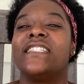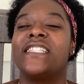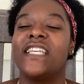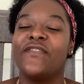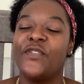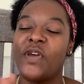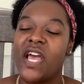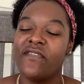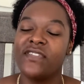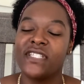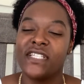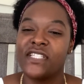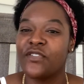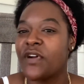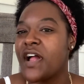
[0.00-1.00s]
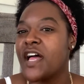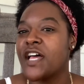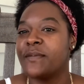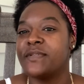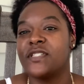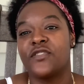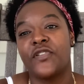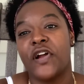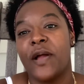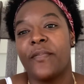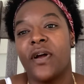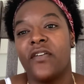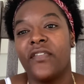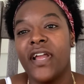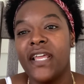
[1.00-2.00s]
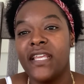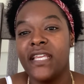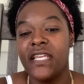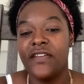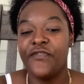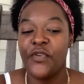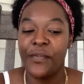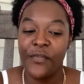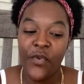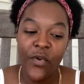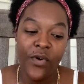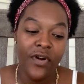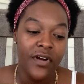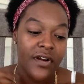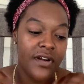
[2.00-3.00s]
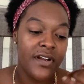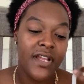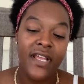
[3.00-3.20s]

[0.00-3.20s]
If you haven't subscribed, subscribe already for more